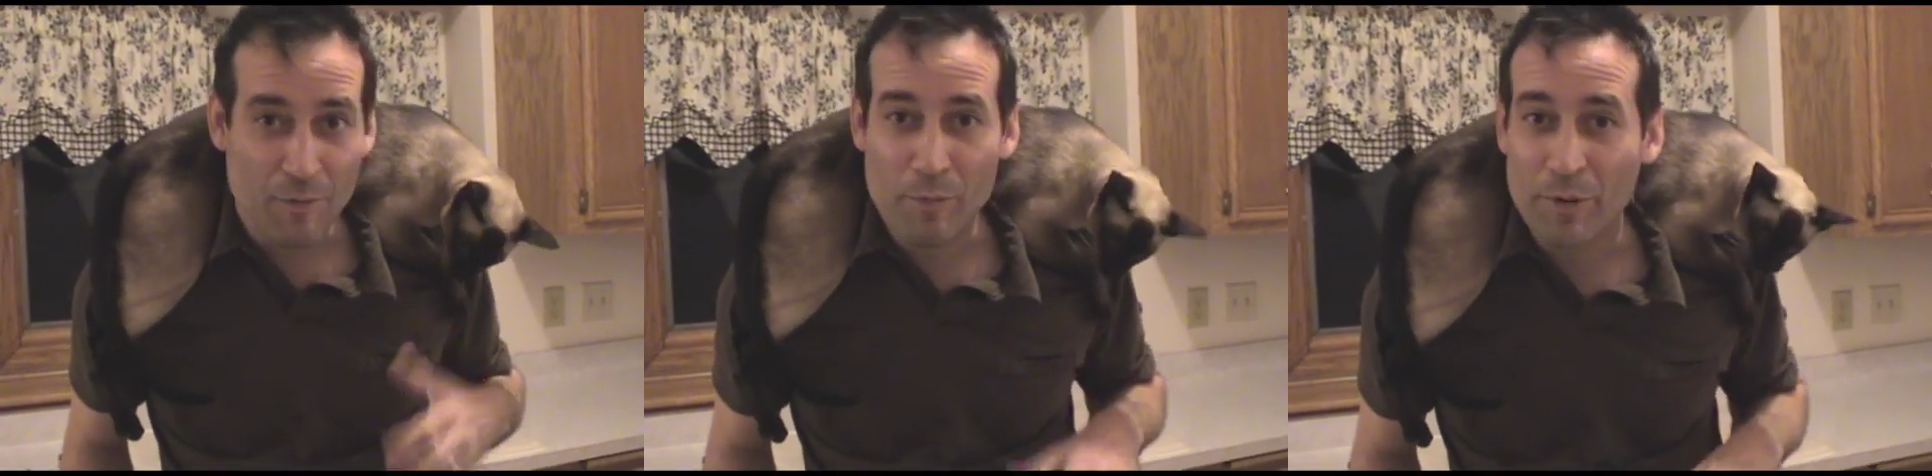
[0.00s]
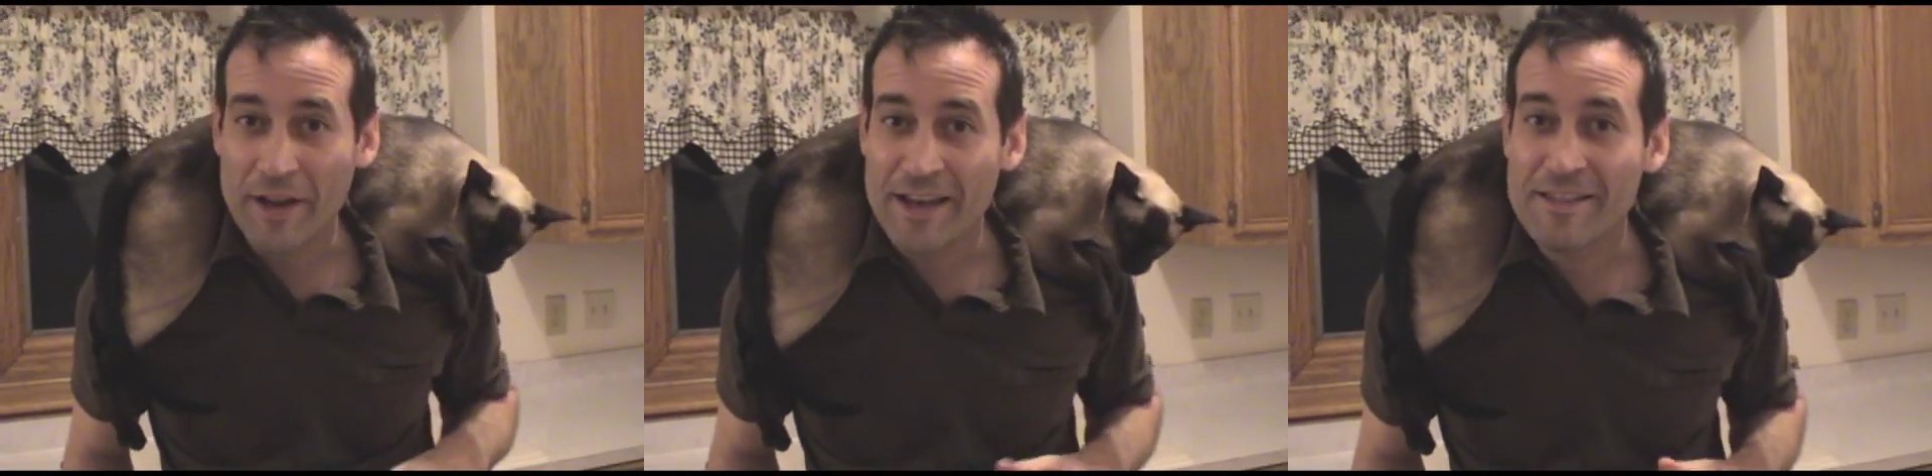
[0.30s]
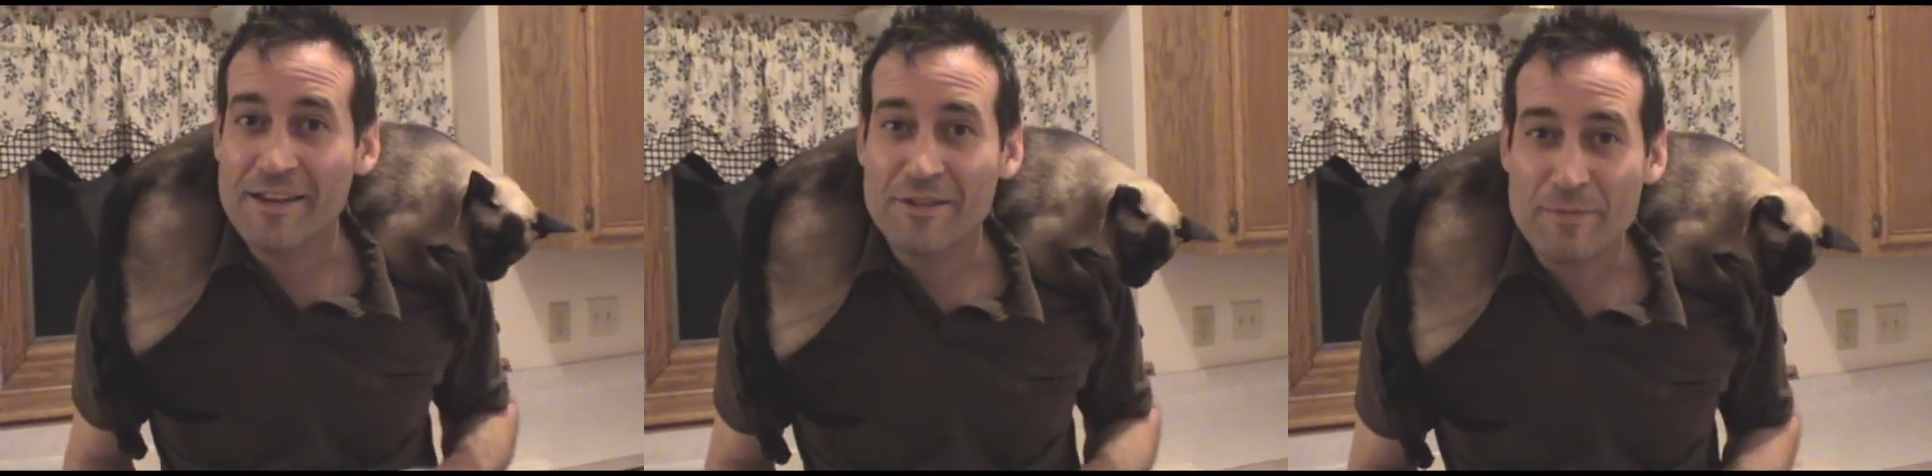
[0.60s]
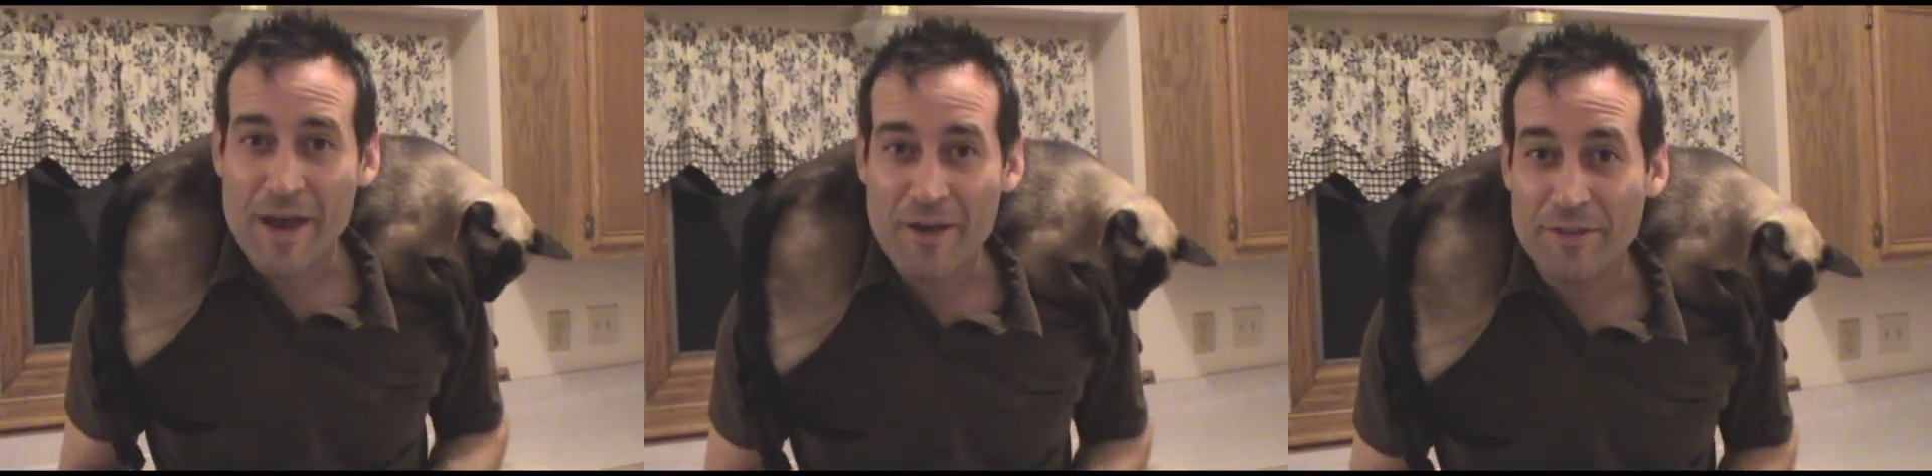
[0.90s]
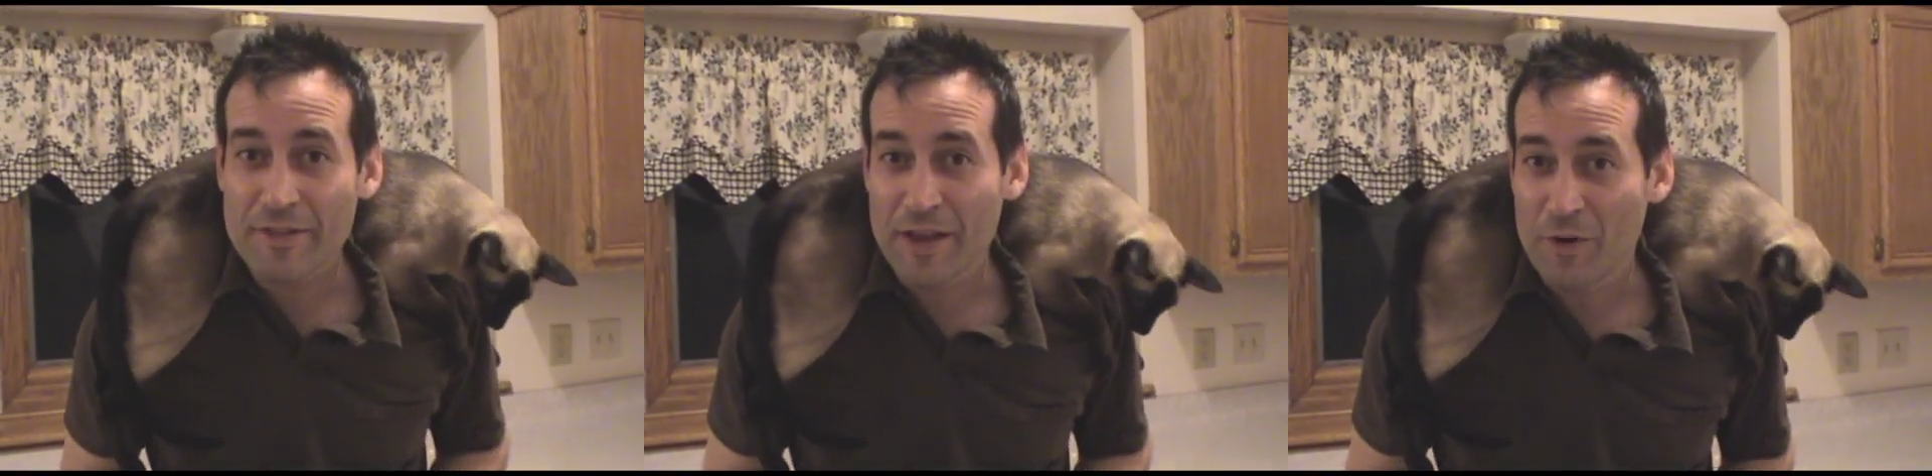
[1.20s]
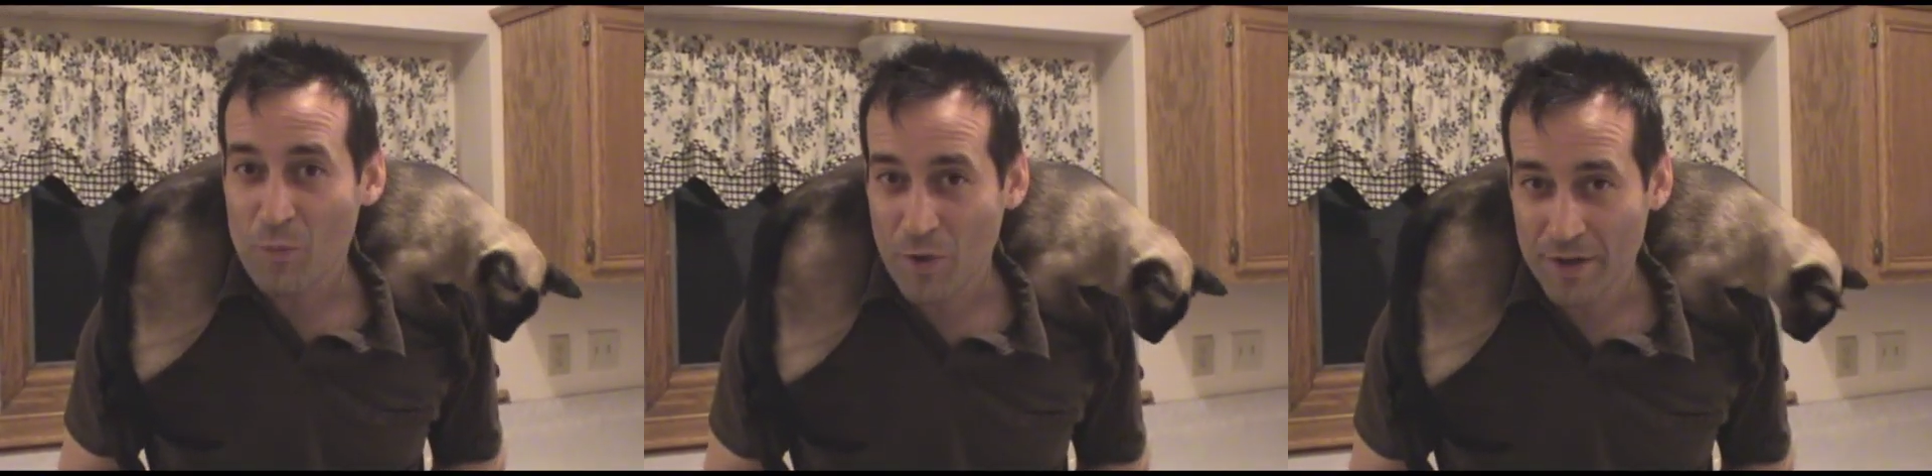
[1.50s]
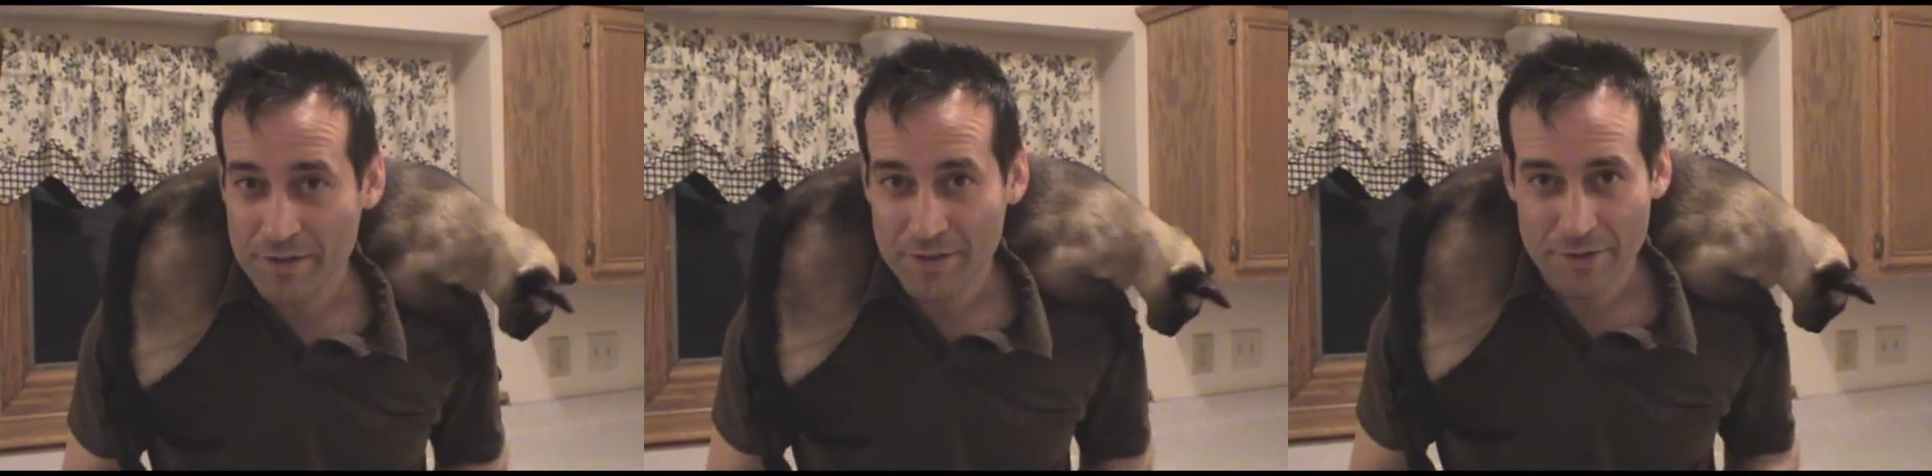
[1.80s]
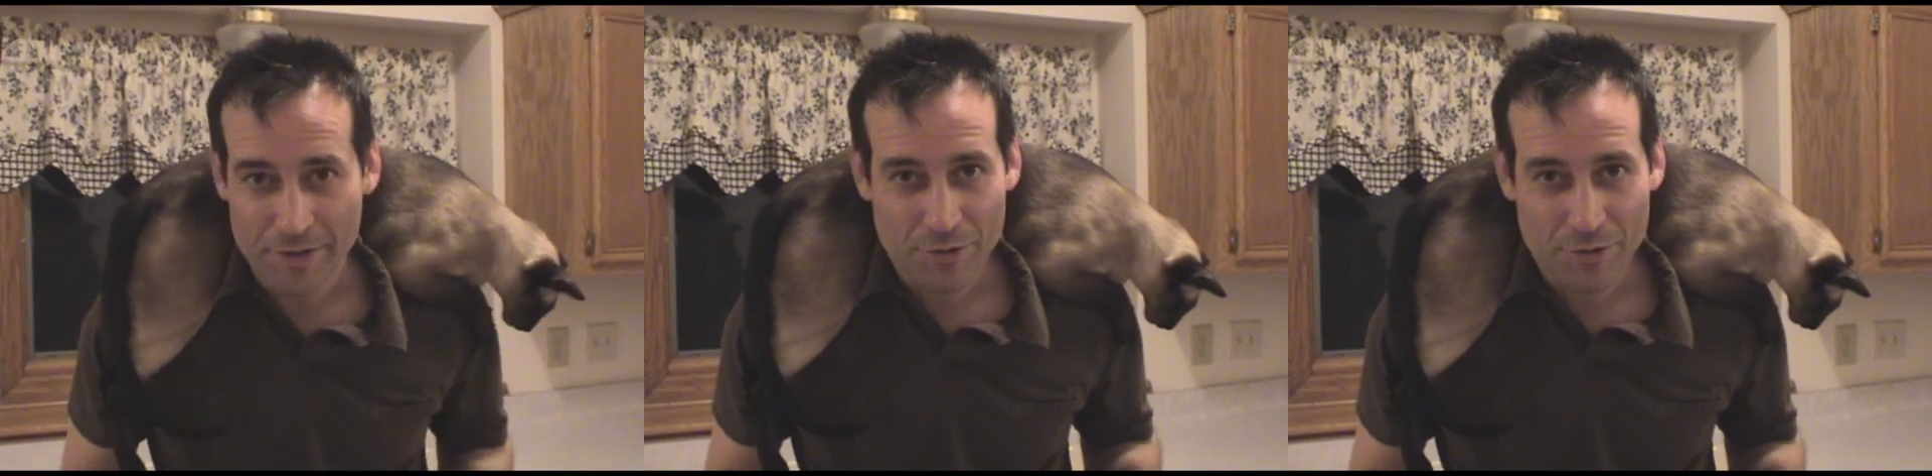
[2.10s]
they won't put anything in their mouth that they don't want to.